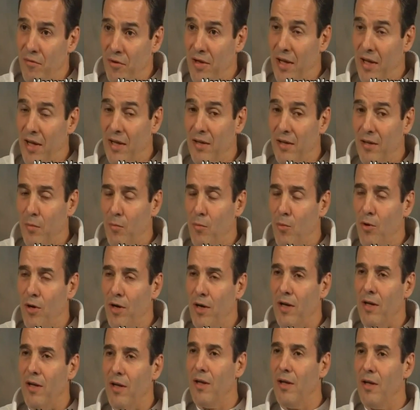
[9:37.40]
day in the
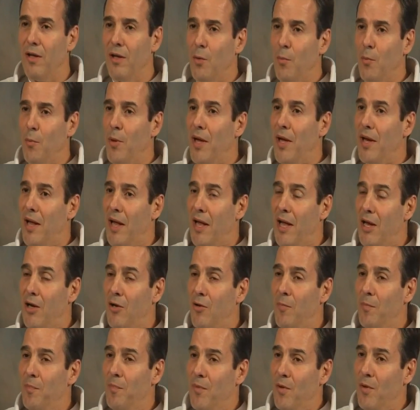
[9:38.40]
morning, me and
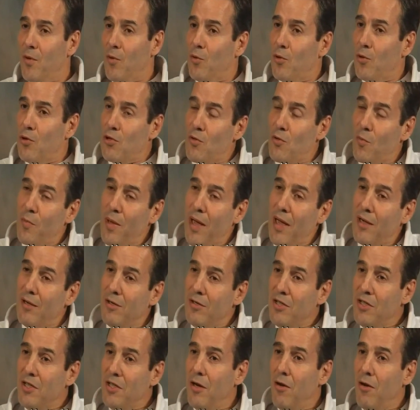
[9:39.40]
Helio, we used to pack
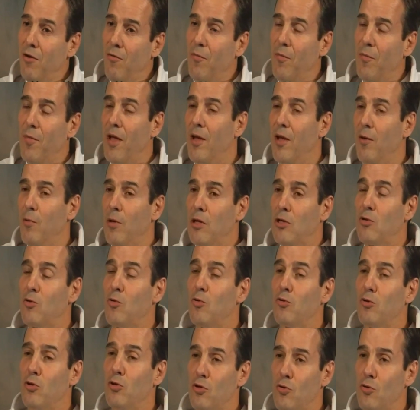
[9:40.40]
our stuff and we used to
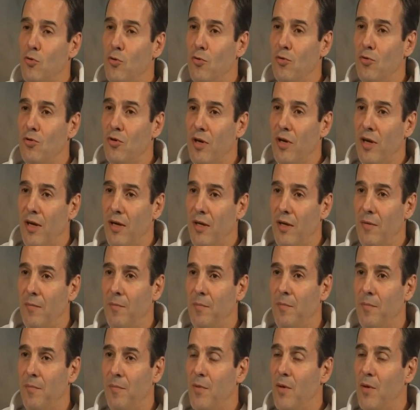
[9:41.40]
go to school together
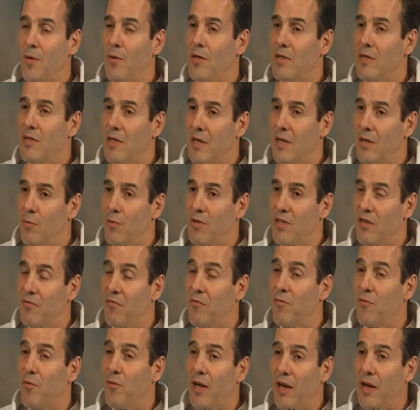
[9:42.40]
because it was a
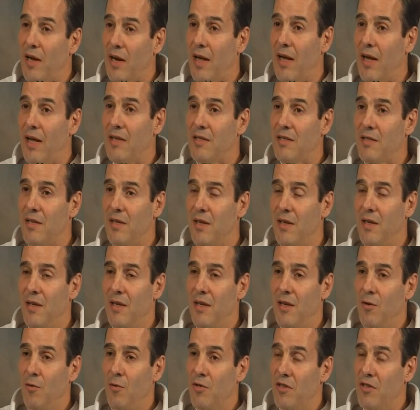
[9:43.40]
free class.
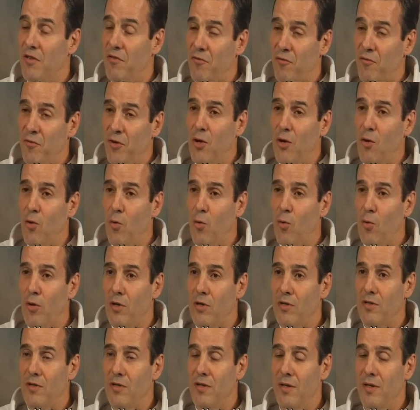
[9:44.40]
It was a free
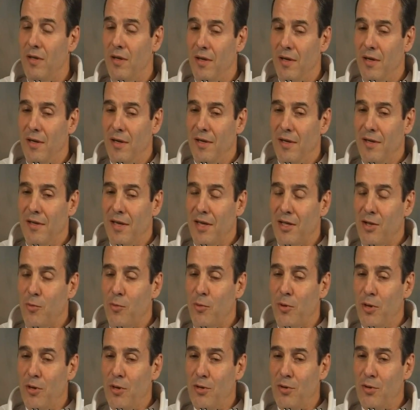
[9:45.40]
course that
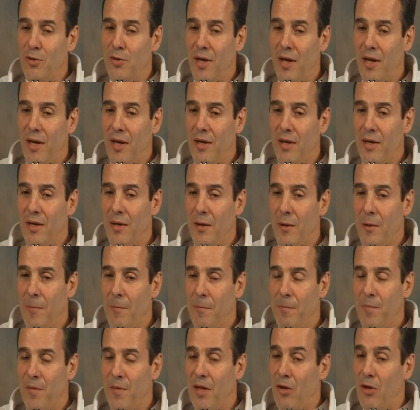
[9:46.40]
we used to take
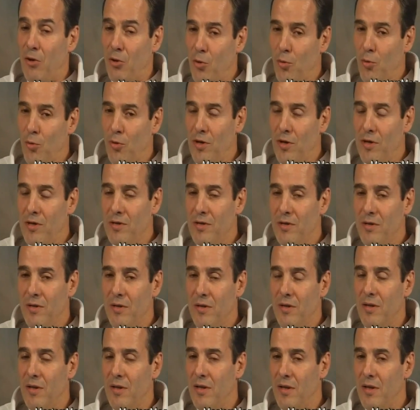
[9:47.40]
in Torrance
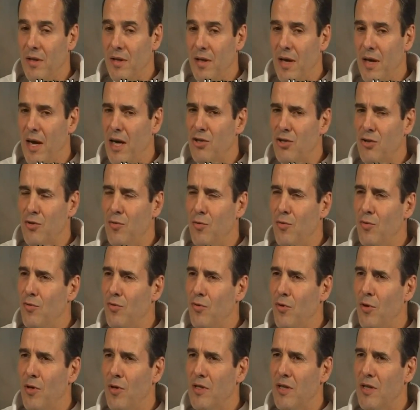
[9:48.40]
High School.